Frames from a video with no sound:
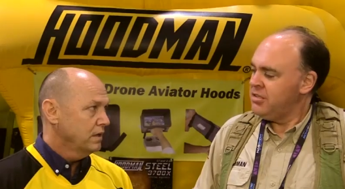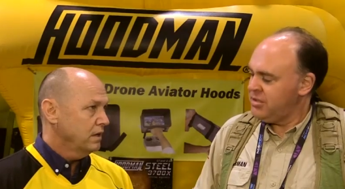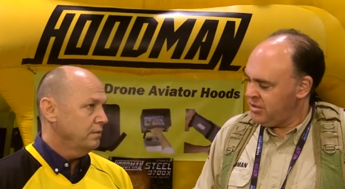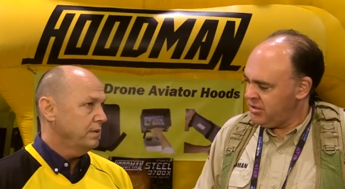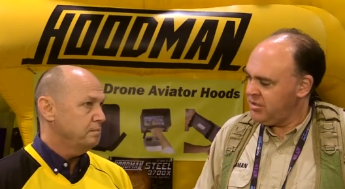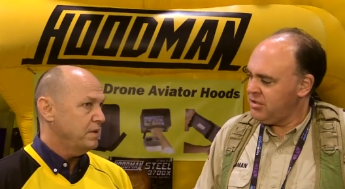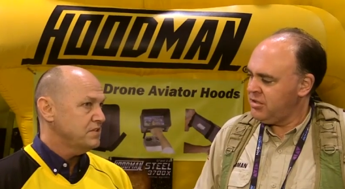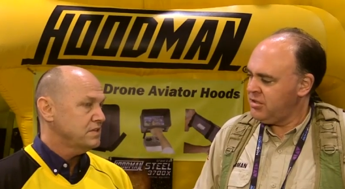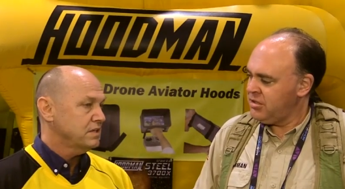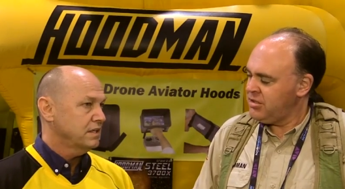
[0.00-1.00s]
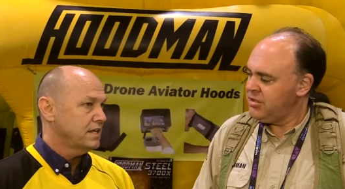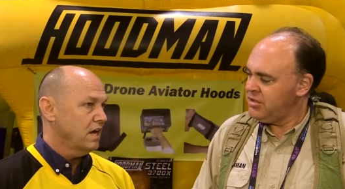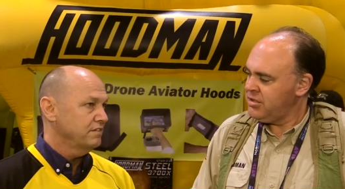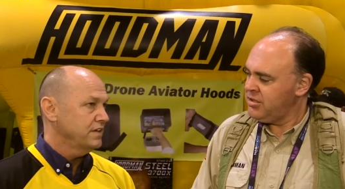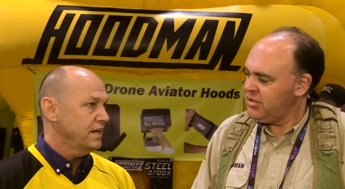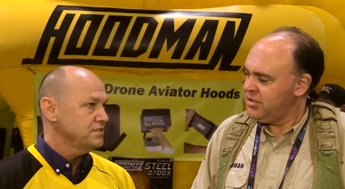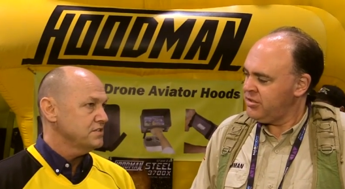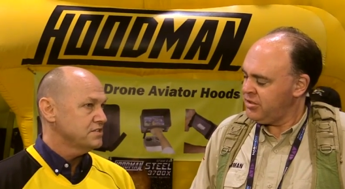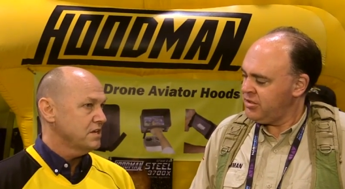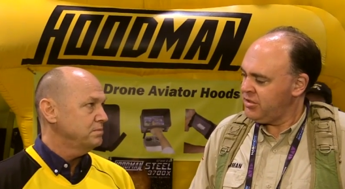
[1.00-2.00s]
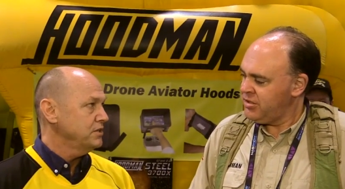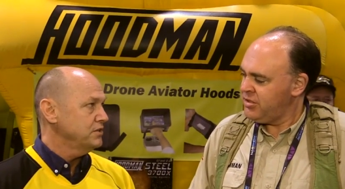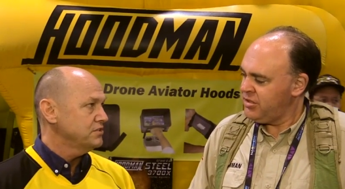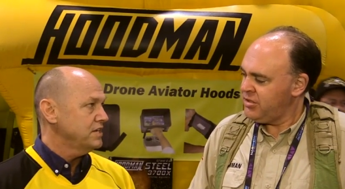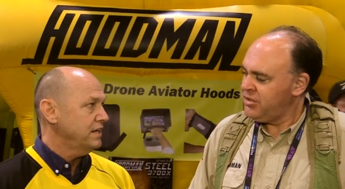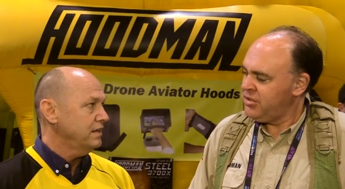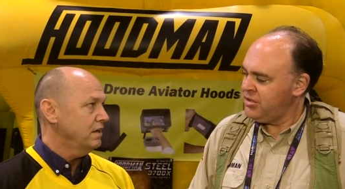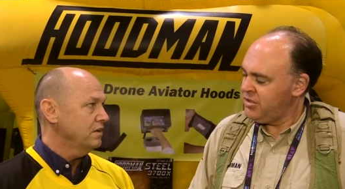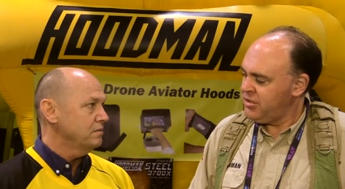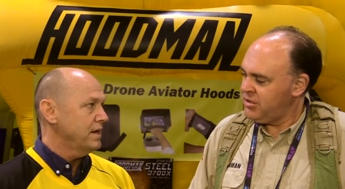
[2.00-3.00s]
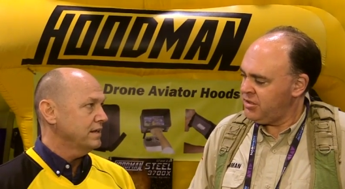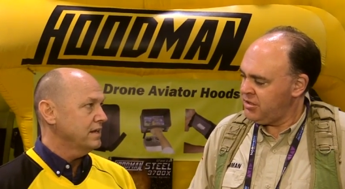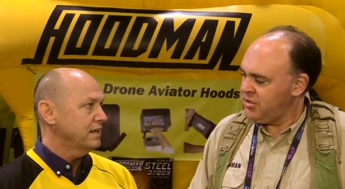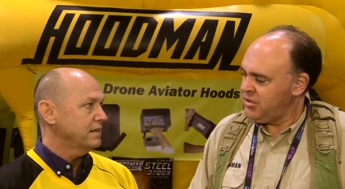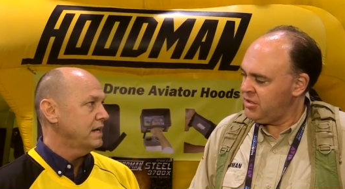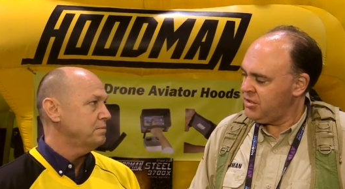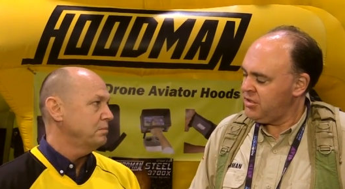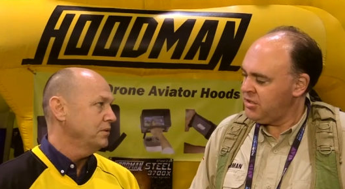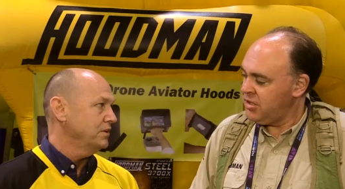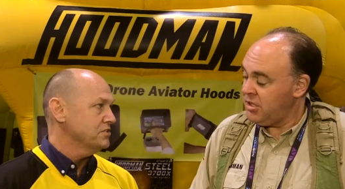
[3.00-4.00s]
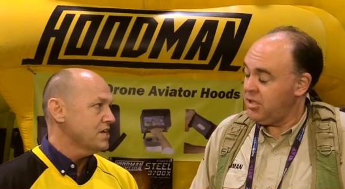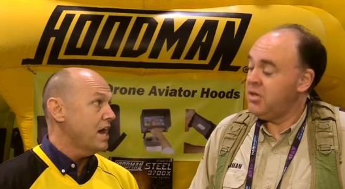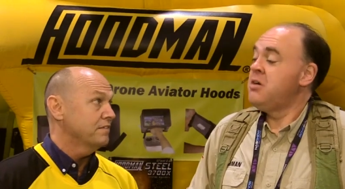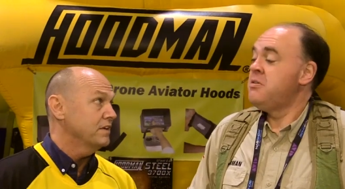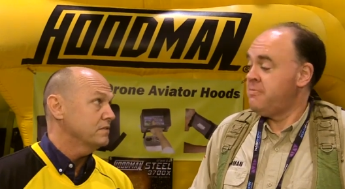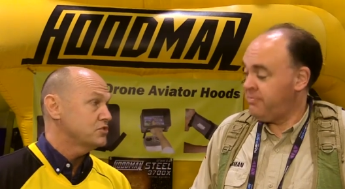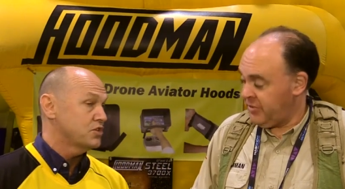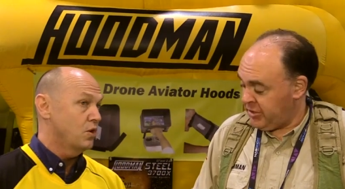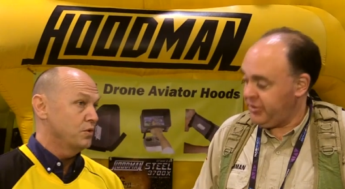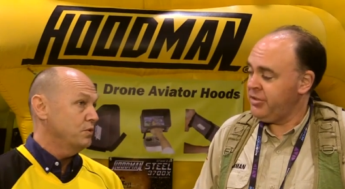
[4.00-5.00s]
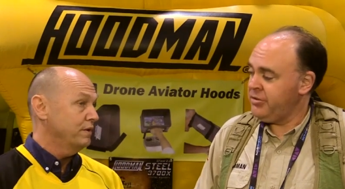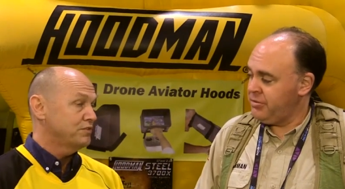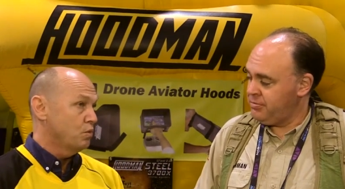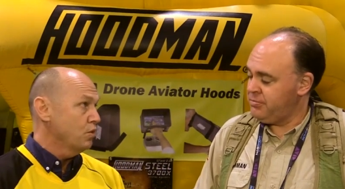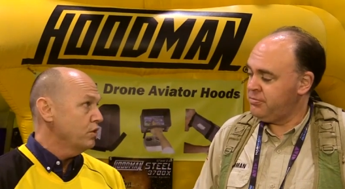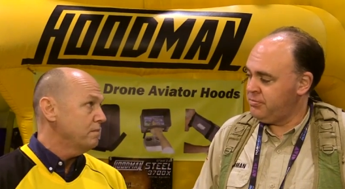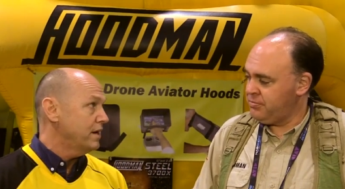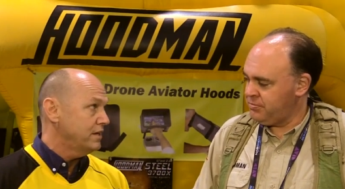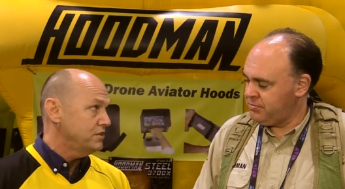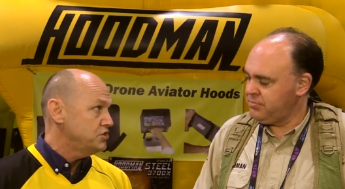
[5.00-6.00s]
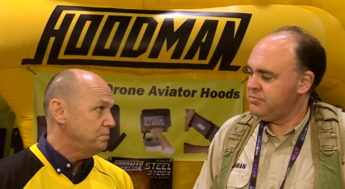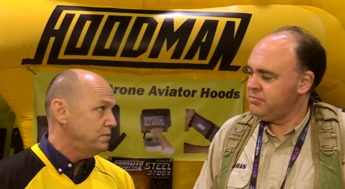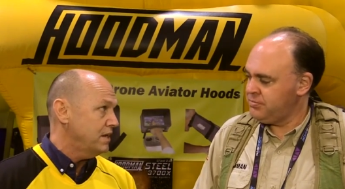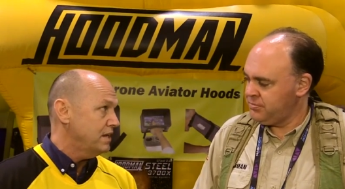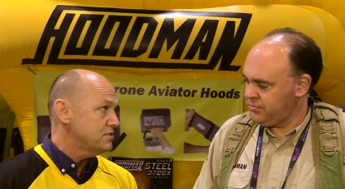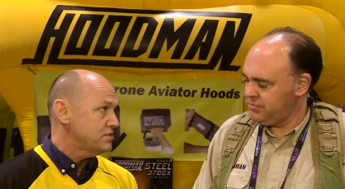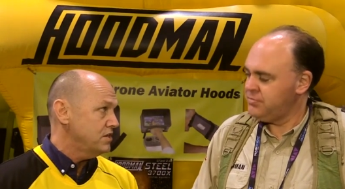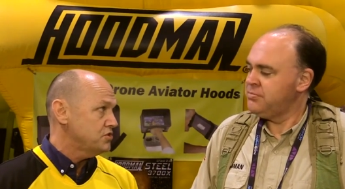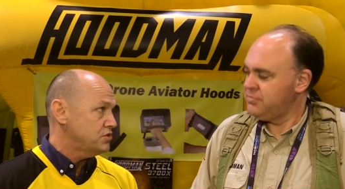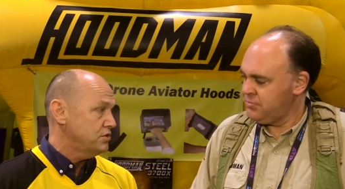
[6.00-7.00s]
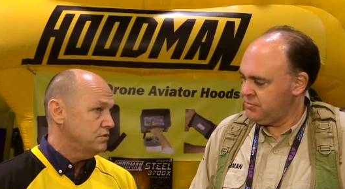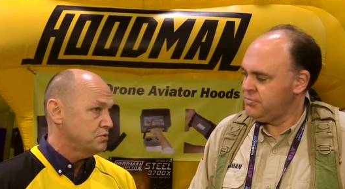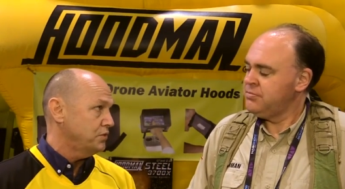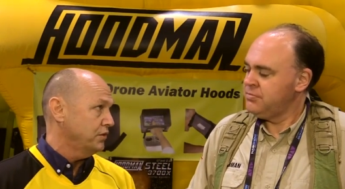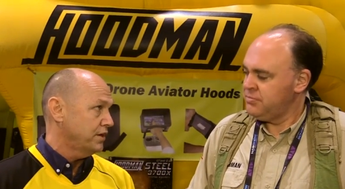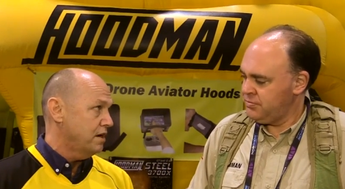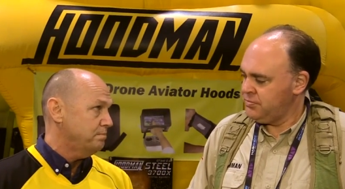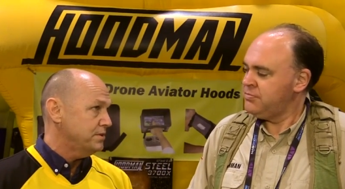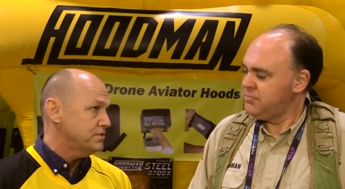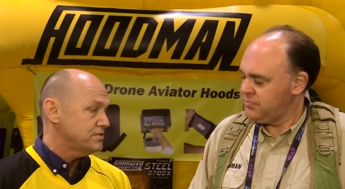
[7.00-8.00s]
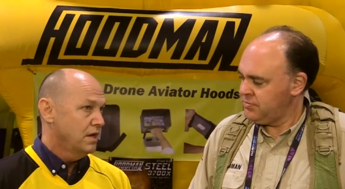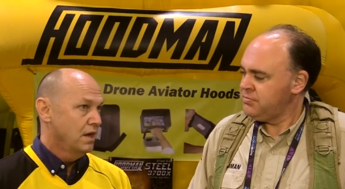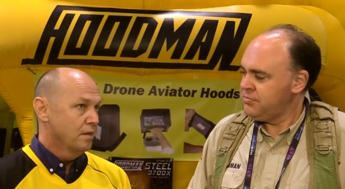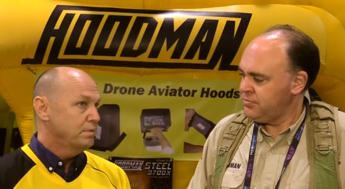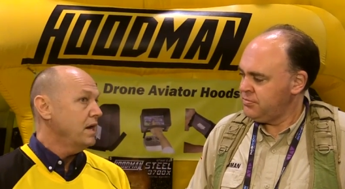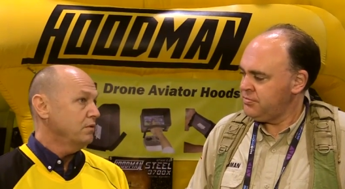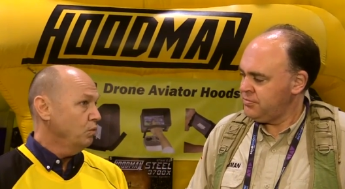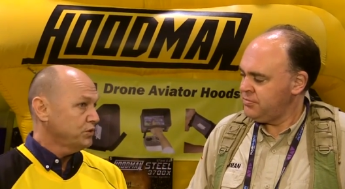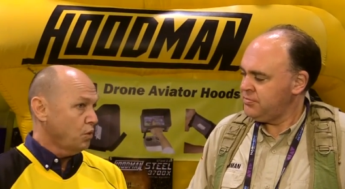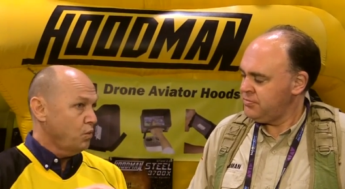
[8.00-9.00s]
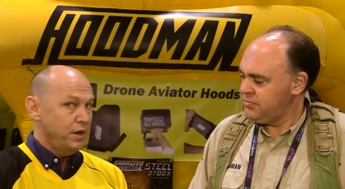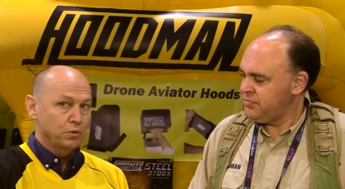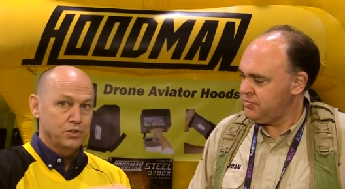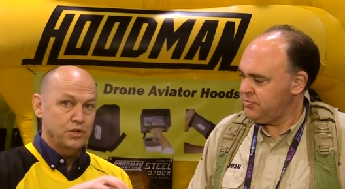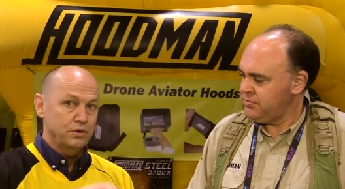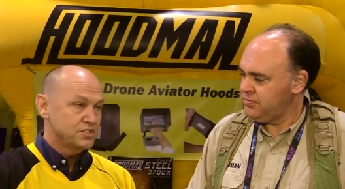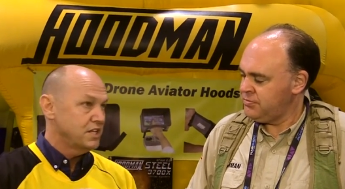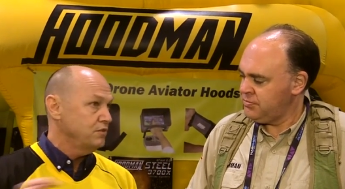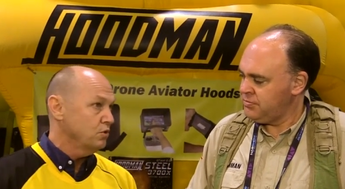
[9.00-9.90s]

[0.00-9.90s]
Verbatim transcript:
Speaker 1: and with basically galvanizing something, you're taking all the magnetic capabilities out of it. So you won't have to worry about any GPS issues with your compass. But what the weight will do is give